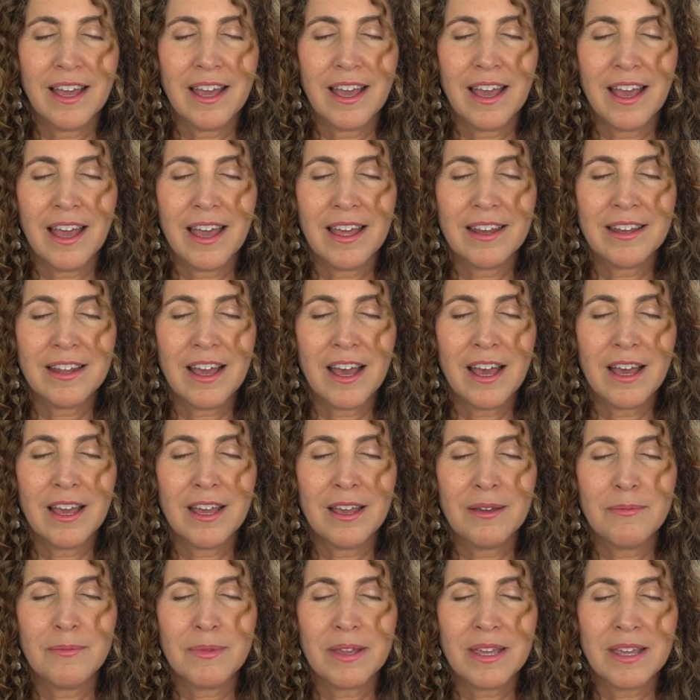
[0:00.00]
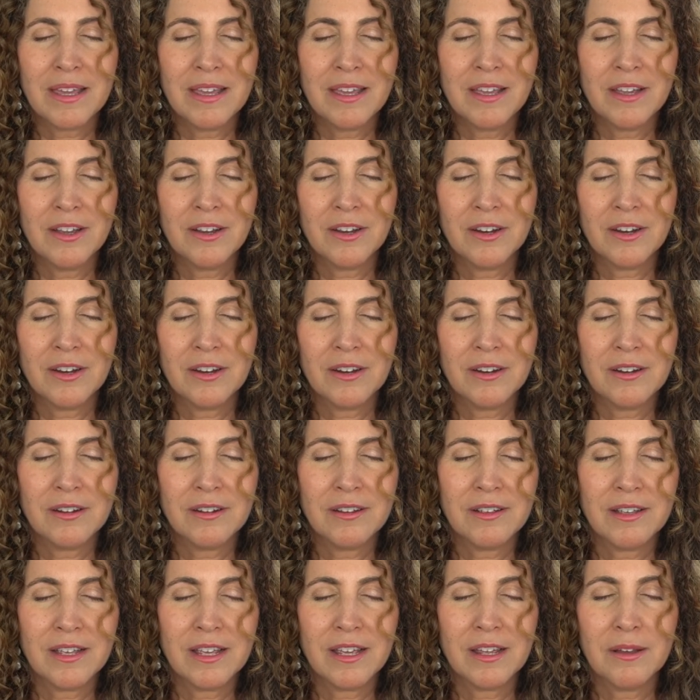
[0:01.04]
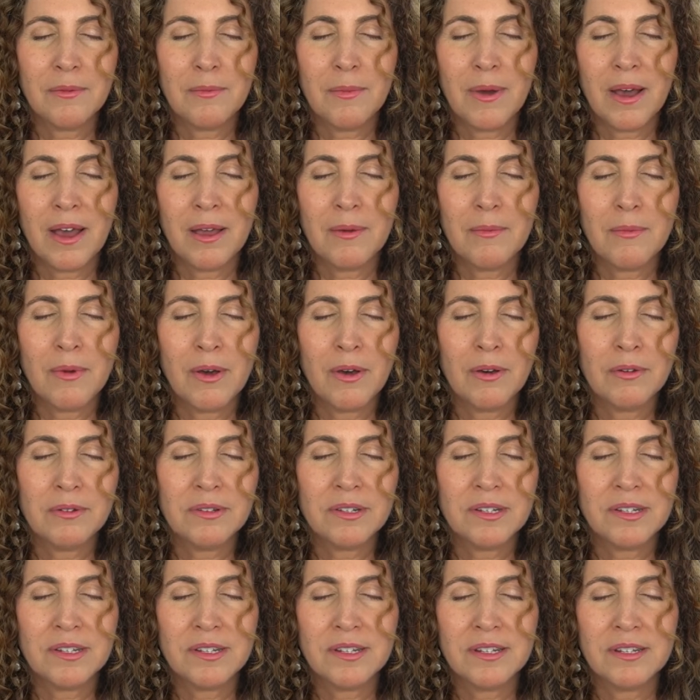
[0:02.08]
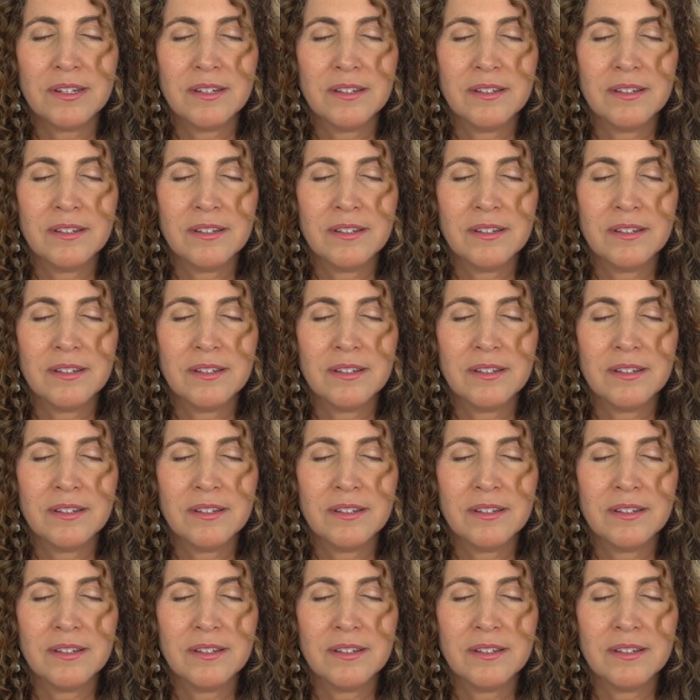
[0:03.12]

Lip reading: and I am here in my most